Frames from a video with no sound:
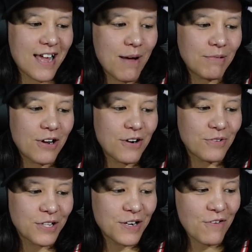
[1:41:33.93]
Abelard
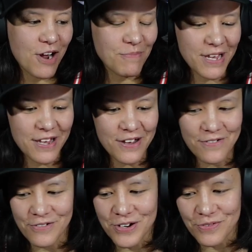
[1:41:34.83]
really run me,
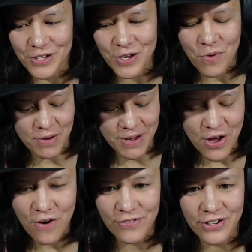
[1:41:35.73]
really won me
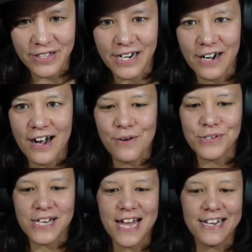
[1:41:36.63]
over there. I was
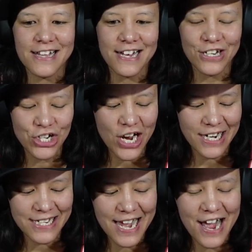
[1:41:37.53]
kind of like
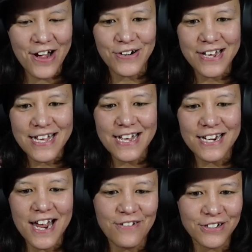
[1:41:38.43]
checked out,
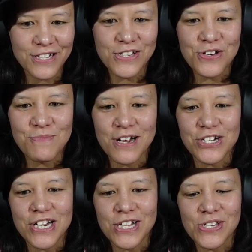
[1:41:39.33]
not really too much
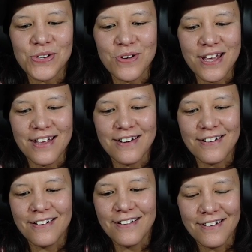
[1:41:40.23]
into it.
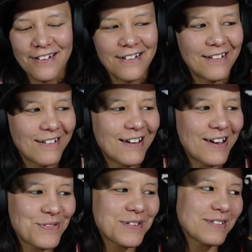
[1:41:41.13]
I
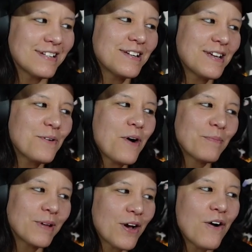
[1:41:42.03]
was, he, he won
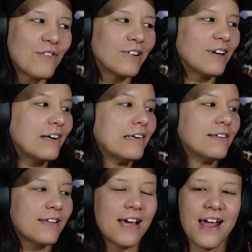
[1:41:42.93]
me over,
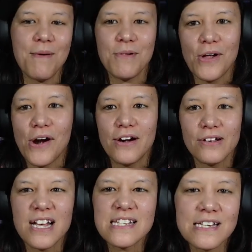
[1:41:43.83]
that Abelard. You
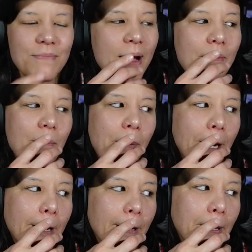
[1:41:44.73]
guys see my
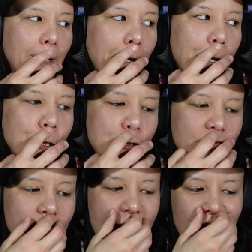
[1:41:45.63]
pink nose
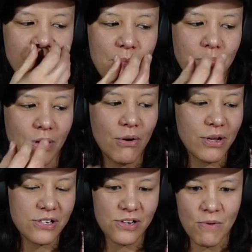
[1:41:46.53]
from having to blow
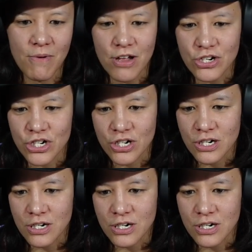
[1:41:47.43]
it so much?